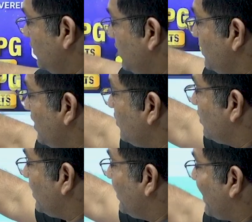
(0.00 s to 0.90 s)
these are the
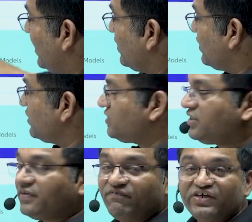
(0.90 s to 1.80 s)
three
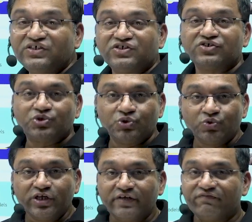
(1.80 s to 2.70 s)
characteristic features,
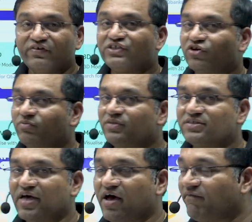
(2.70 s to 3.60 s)
unique feature of
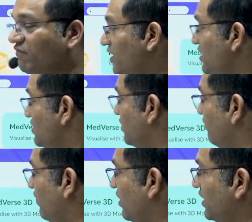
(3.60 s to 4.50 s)
this app. One is the
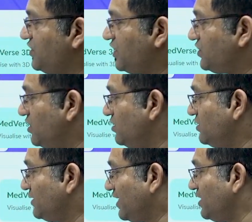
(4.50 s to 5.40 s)
FURRE section.
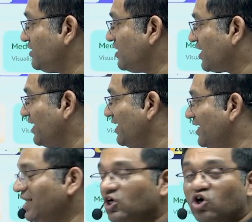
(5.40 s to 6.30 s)
Second is the
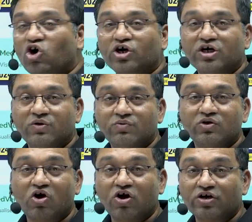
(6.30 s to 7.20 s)
clinical
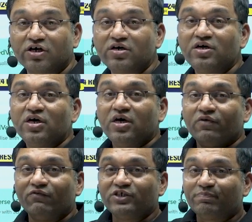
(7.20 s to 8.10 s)
corner,
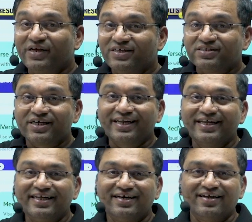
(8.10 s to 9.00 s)
which brings the
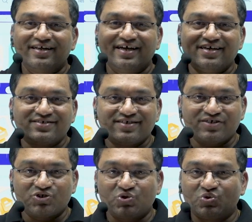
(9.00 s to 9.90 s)
clinical
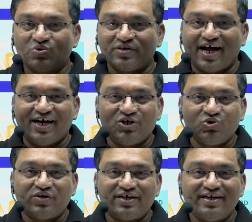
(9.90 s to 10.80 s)
cases at
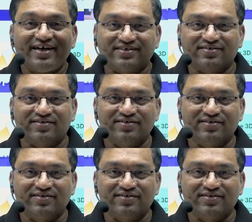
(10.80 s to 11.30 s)
your desk.